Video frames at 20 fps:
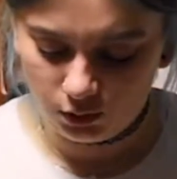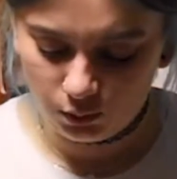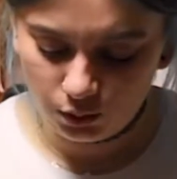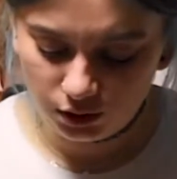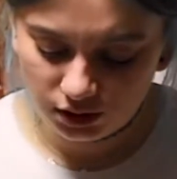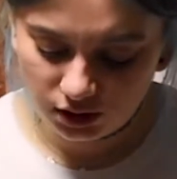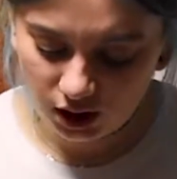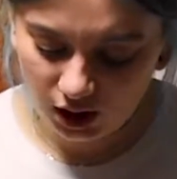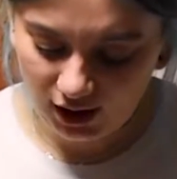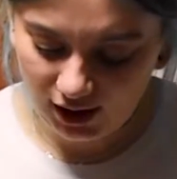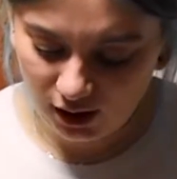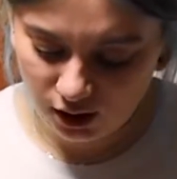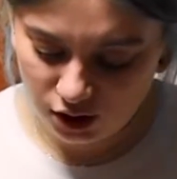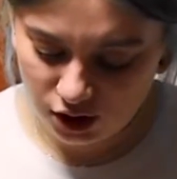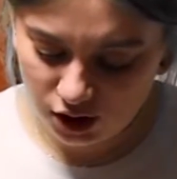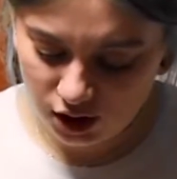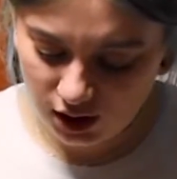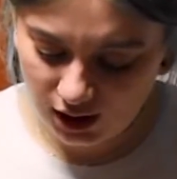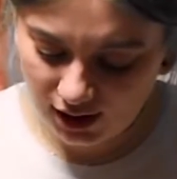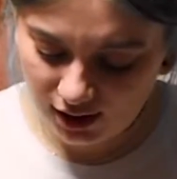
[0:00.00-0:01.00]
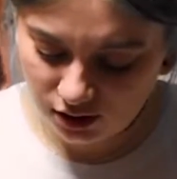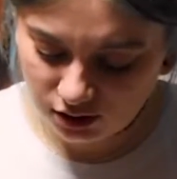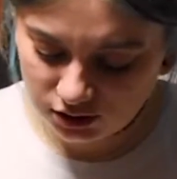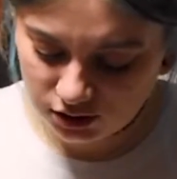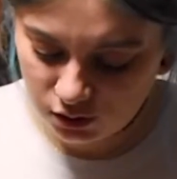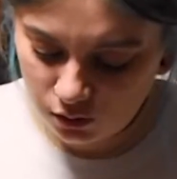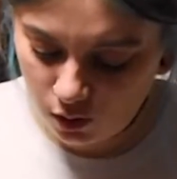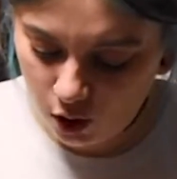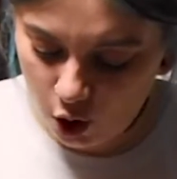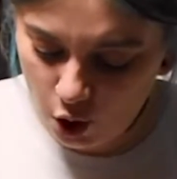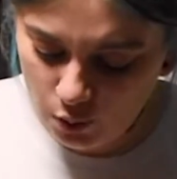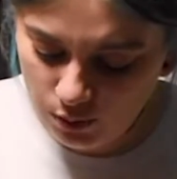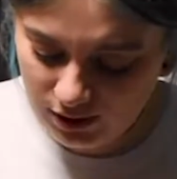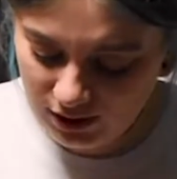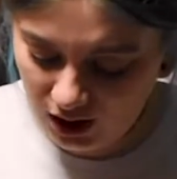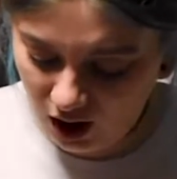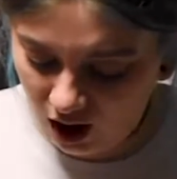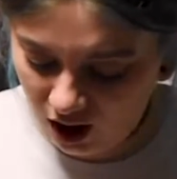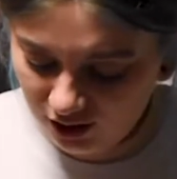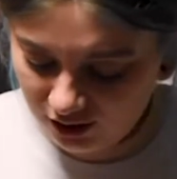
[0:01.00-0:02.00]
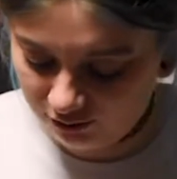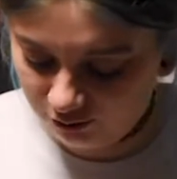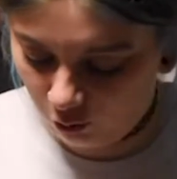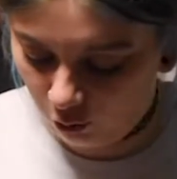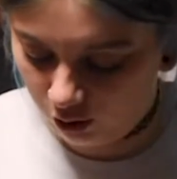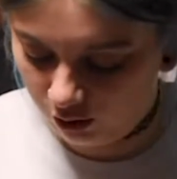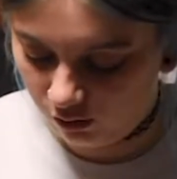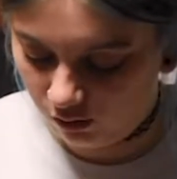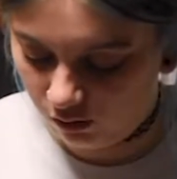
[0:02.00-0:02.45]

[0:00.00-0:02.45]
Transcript: What the, how do you open olive oil?